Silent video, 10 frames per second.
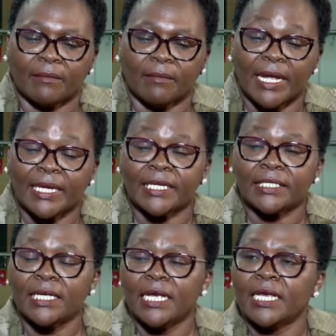
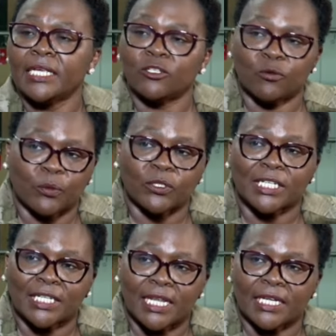mandate, is to
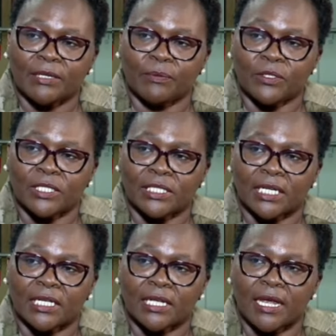protect that depositor.